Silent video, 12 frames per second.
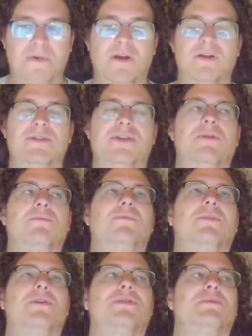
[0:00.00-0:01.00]
So
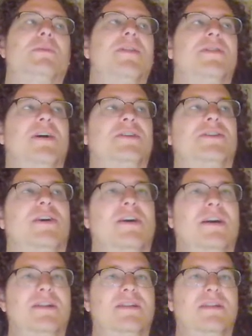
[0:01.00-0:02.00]
those are my thoughts
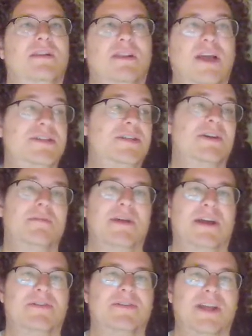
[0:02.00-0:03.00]
on legendary
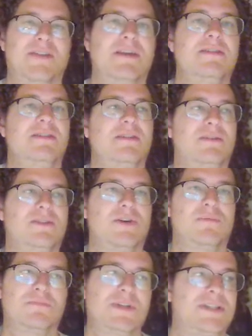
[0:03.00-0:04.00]
banners. I think
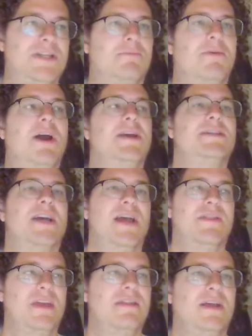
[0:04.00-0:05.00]
so. To summarize, I
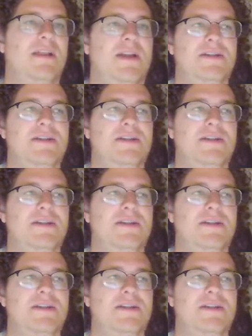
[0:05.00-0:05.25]
think that